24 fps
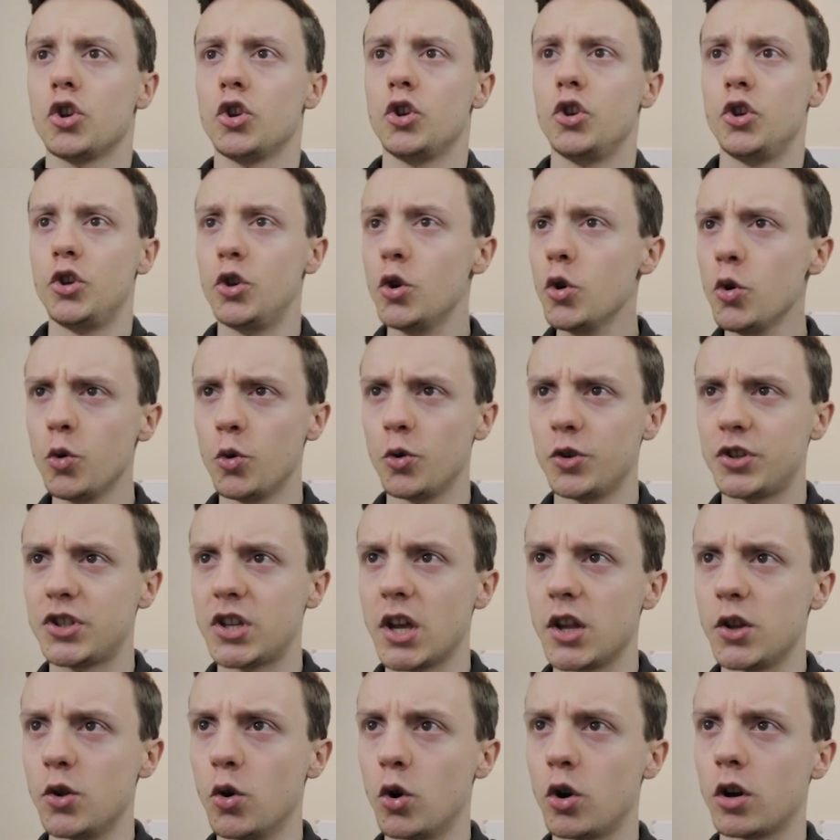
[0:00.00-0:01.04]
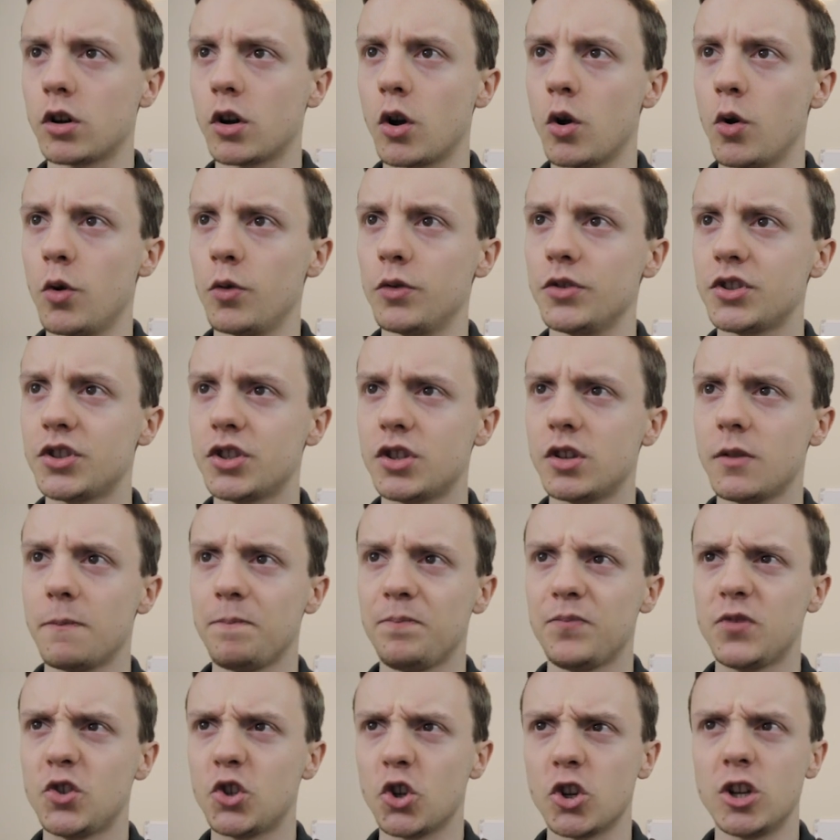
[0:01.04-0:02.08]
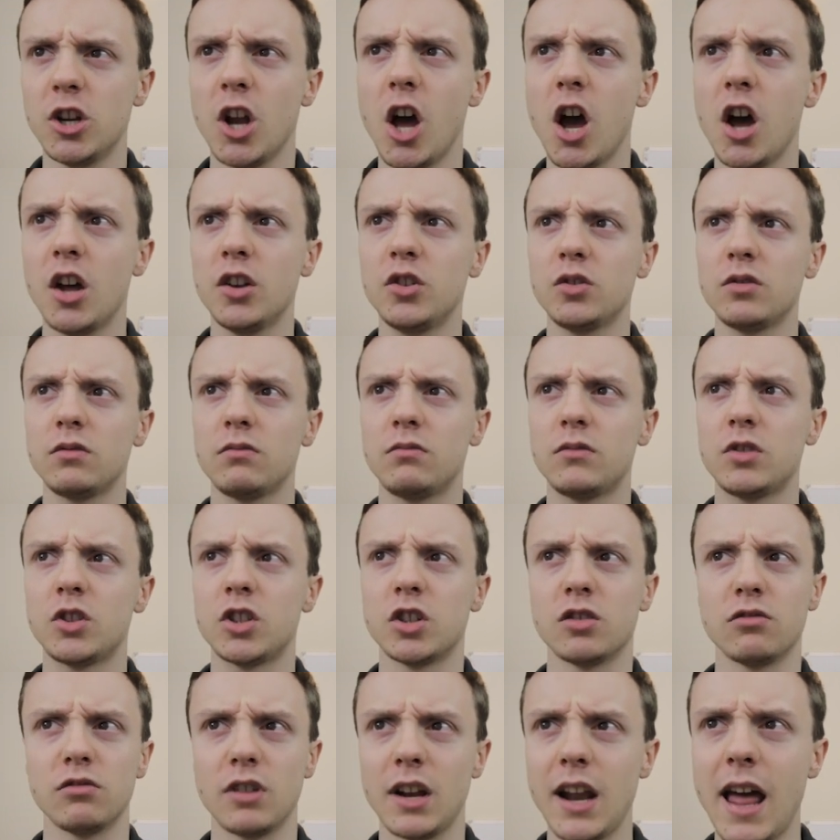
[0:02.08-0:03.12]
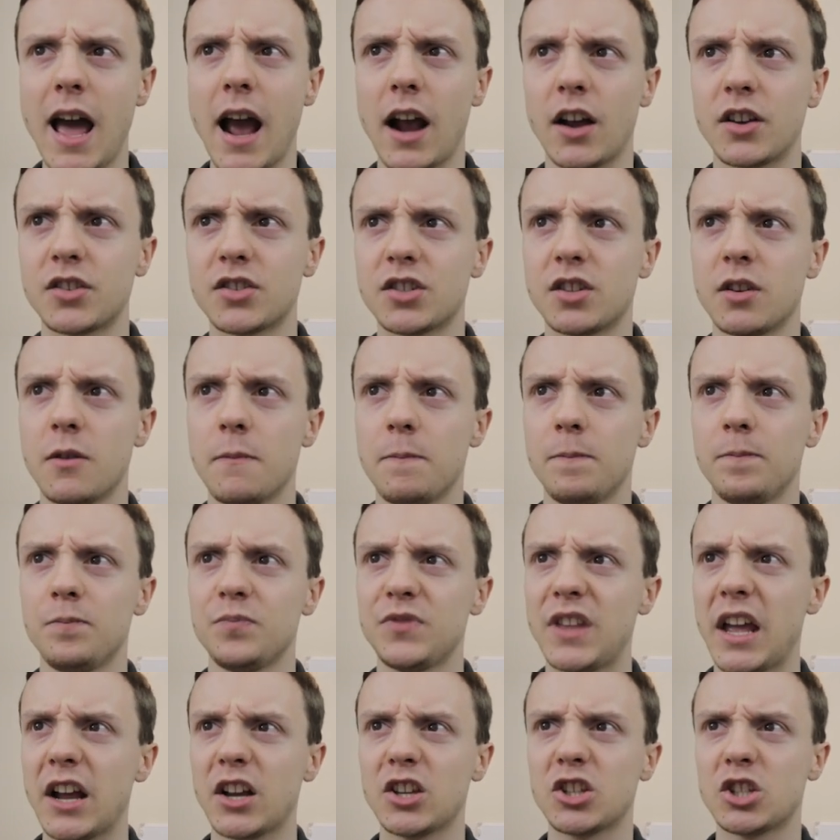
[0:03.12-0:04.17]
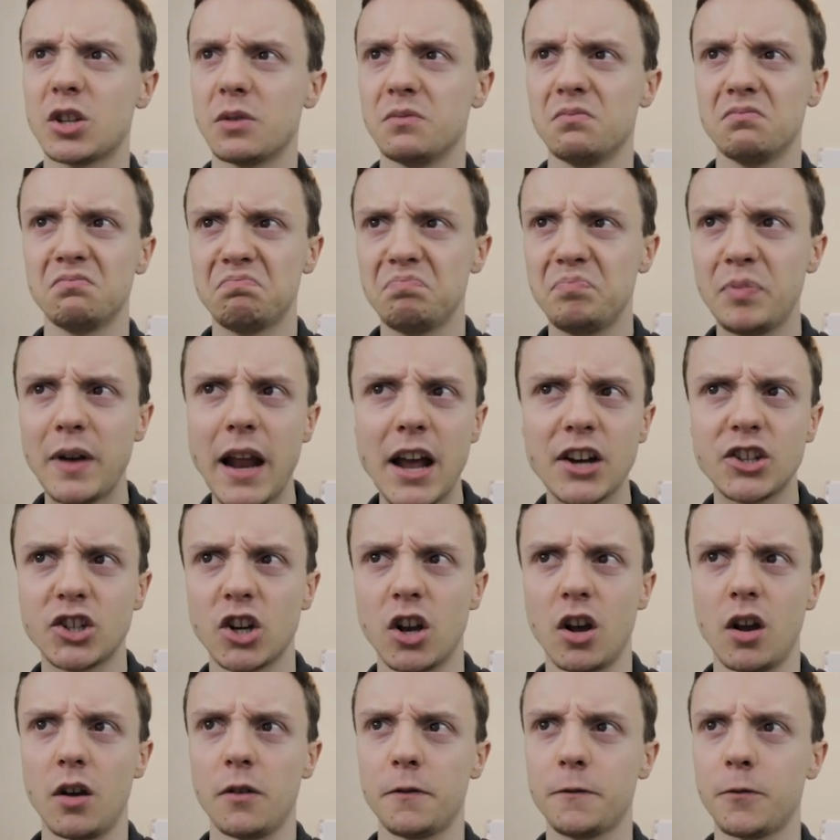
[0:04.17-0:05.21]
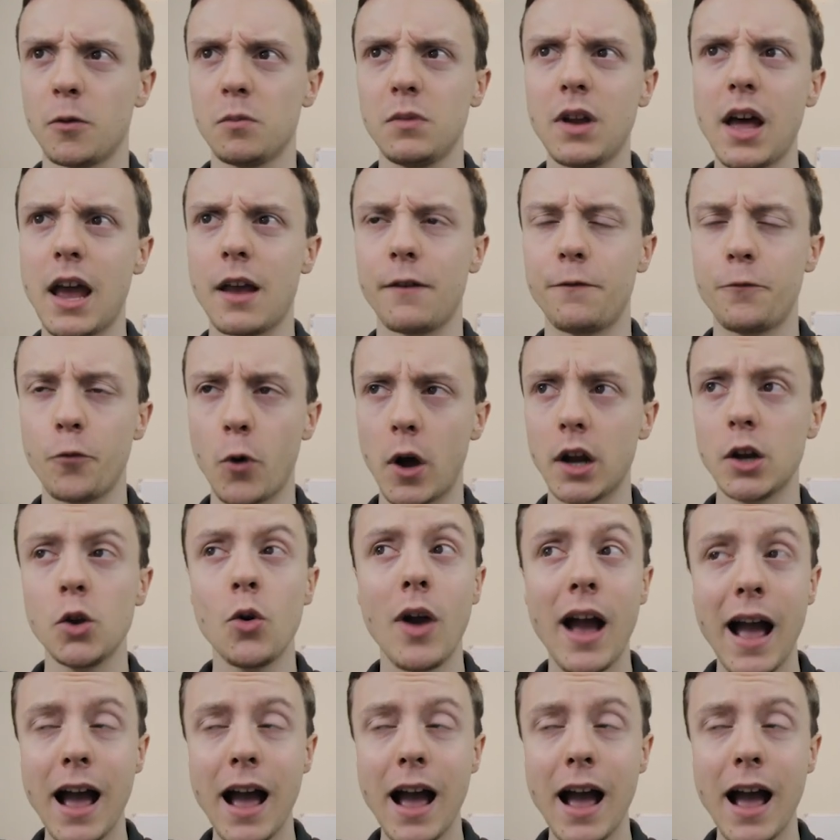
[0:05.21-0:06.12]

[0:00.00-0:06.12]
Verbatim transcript: You, Senor Rhodes, should learn to relax. Take some pleasure from life while you